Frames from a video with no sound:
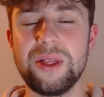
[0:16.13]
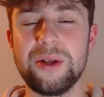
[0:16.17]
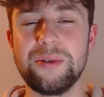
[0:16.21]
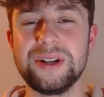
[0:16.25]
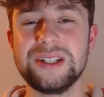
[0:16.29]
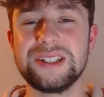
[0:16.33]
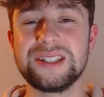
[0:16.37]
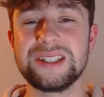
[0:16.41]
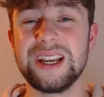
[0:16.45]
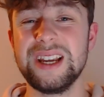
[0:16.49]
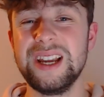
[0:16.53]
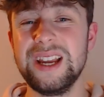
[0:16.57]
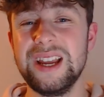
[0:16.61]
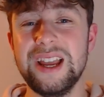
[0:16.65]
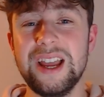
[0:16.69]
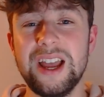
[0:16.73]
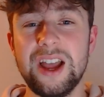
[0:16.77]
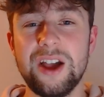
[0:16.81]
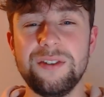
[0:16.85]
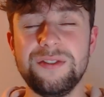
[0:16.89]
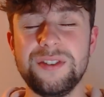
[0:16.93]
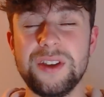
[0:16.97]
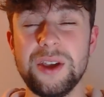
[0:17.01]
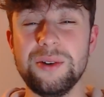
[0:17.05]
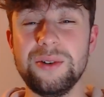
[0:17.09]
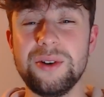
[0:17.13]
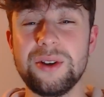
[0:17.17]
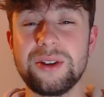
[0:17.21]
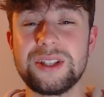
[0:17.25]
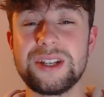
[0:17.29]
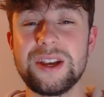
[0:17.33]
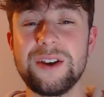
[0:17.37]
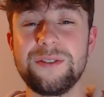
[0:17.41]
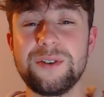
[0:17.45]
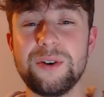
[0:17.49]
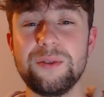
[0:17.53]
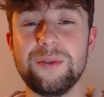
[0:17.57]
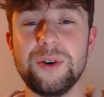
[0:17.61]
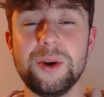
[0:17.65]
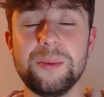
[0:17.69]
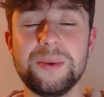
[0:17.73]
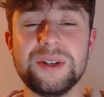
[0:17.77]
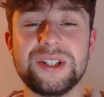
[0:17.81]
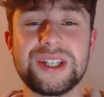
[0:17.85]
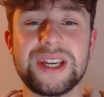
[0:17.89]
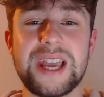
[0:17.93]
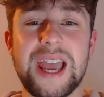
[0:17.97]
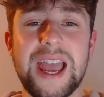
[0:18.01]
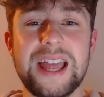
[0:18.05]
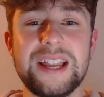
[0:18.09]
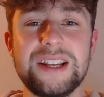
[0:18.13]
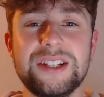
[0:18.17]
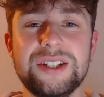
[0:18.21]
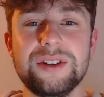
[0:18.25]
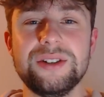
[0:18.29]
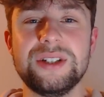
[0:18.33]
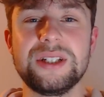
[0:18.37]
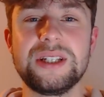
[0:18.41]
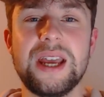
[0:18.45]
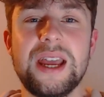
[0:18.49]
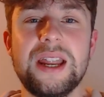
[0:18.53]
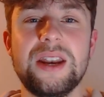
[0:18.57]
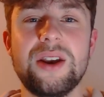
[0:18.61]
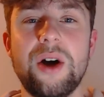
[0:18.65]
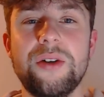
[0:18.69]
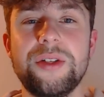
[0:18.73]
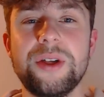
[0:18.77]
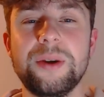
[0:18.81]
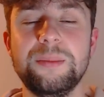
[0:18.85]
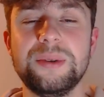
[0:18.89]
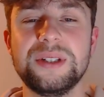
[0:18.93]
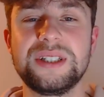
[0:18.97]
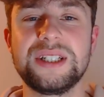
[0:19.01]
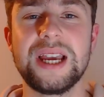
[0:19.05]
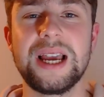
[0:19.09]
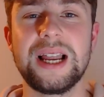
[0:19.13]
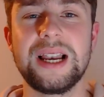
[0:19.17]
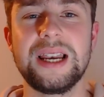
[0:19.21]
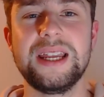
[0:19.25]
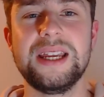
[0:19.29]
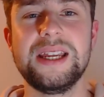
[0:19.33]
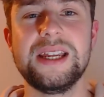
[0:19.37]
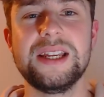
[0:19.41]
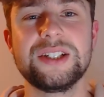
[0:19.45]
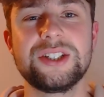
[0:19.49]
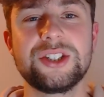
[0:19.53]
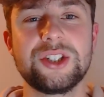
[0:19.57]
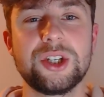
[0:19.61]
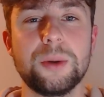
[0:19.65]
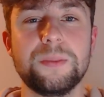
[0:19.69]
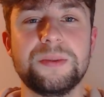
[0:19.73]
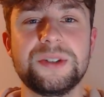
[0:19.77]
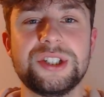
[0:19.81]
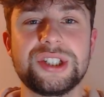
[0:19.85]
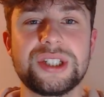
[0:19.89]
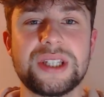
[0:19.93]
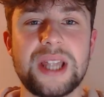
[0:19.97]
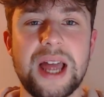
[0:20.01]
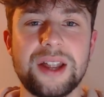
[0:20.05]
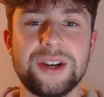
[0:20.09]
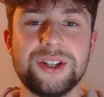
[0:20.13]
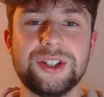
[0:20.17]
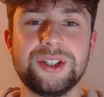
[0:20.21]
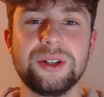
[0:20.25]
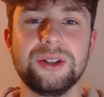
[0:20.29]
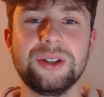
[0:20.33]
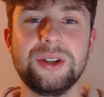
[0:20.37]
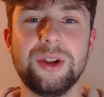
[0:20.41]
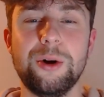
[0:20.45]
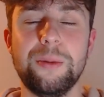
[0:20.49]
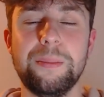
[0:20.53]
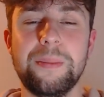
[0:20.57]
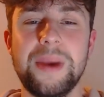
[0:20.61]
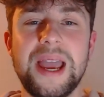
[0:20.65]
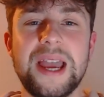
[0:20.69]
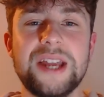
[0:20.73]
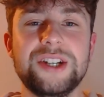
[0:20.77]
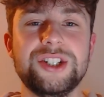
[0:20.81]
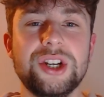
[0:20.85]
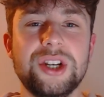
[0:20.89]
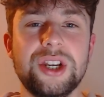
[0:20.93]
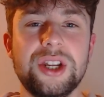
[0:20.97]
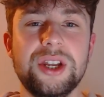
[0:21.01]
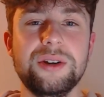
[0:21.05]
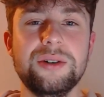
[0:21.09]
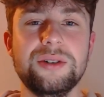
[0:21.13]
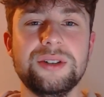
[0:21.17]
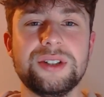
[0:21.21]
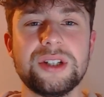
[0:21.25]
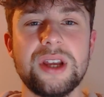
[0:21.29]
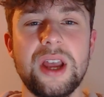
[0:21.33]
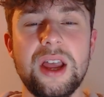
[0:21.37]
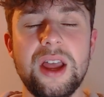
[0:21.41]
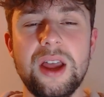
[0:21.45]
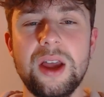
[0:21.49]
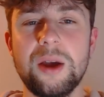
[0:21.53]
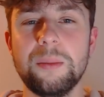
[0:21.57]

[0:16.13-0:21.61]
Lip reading: There is a few different rumours to get into today, nothing particularly substantial, no major news,